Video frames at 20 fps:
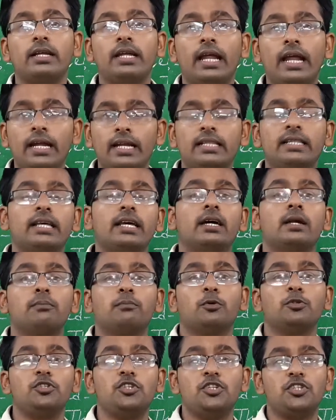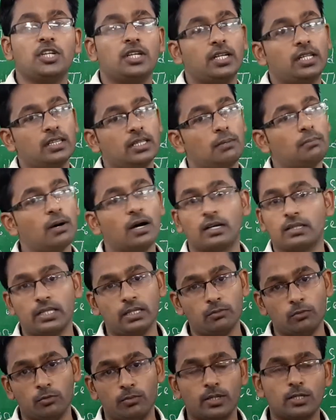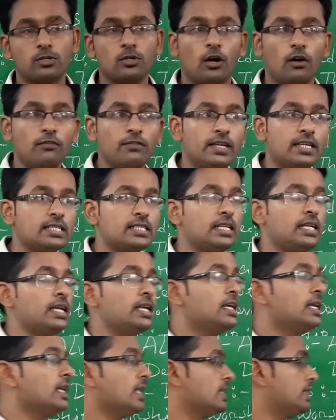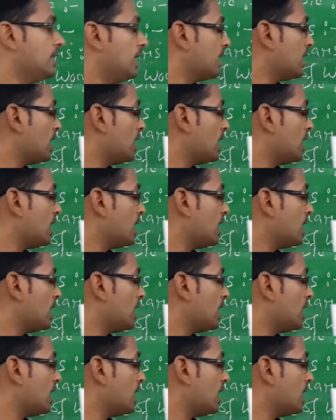get their position in the Bhakti movement. So obviously there